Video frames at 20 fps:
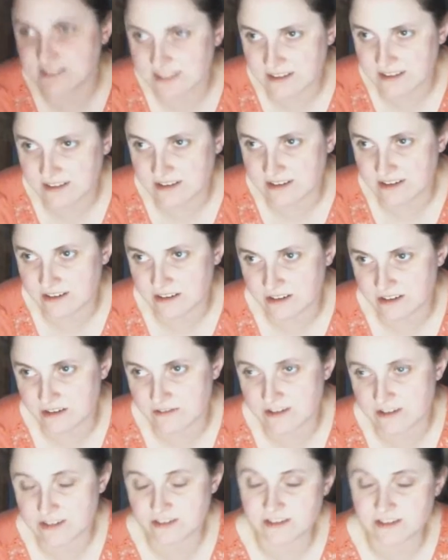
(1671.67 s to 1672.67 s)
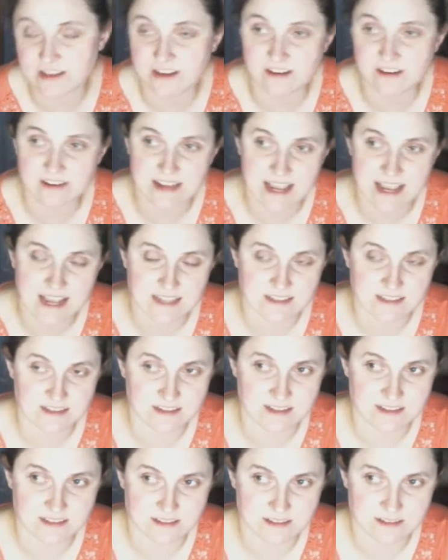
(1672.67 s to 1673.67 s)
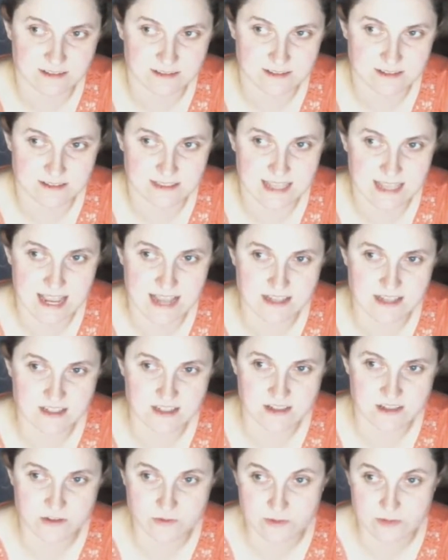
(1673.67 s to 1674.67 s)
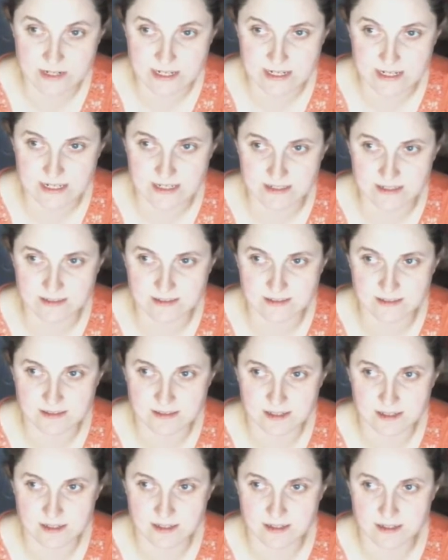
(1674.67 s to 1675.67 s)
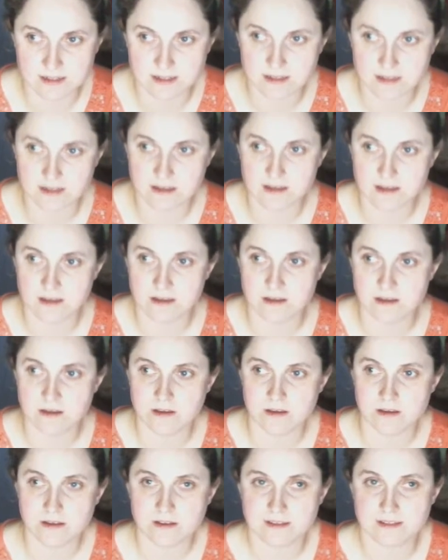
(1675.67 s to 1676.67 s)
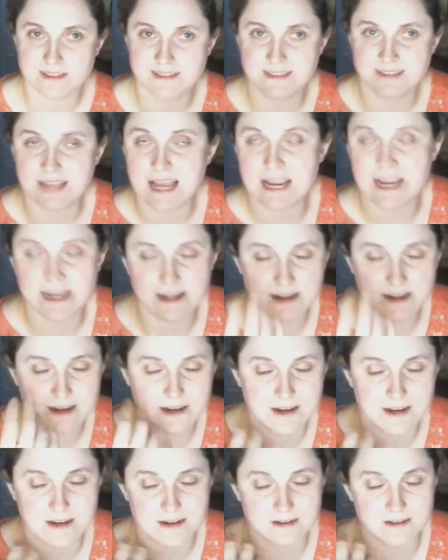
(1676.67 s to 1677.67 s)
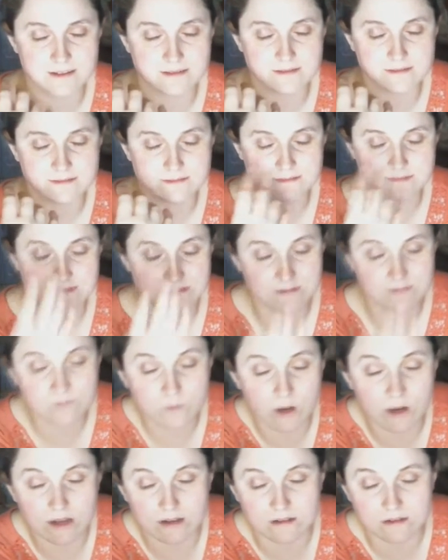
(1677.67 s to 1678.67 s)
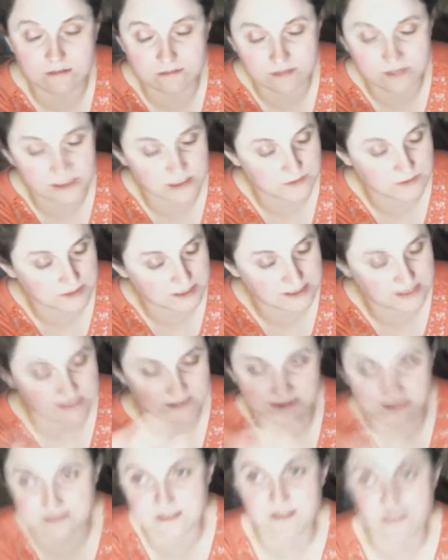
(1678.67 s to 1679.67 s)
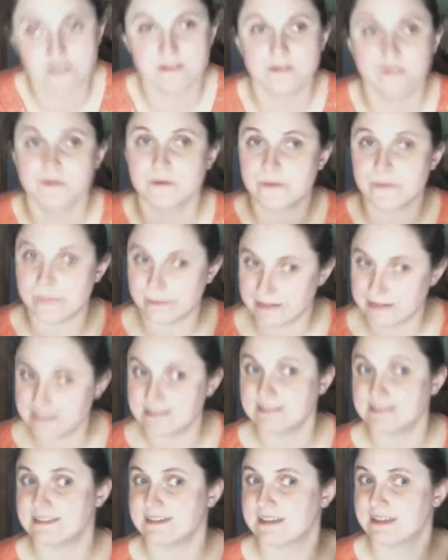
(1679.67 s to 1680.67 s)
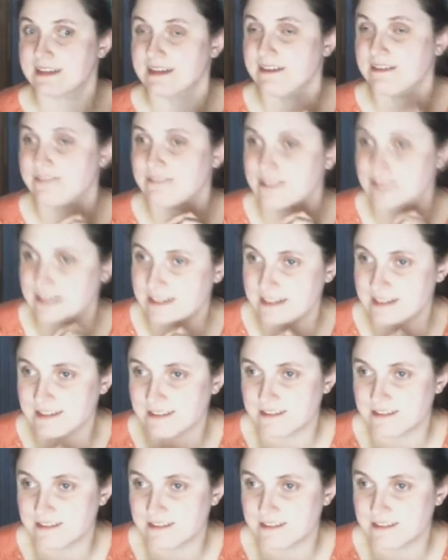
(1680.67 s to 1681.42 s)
selling her originally on Daz 3D's site, and, well, she wasn't realistic enough looking,